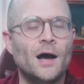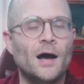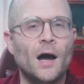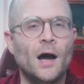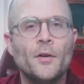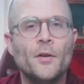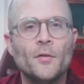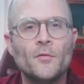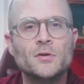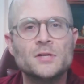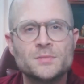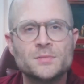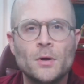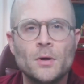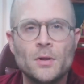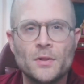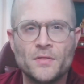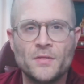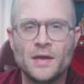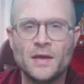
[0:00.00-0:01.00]
Another small
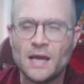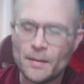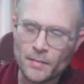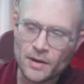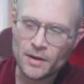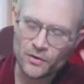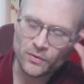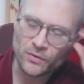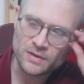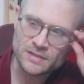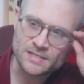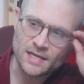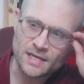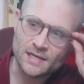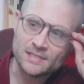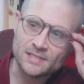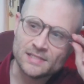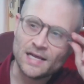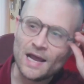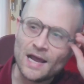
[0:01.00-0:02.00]
thing I might criticize,
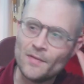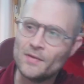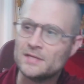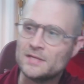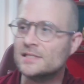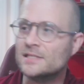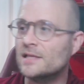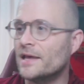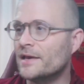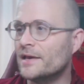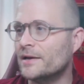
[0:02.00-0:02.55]
and this is like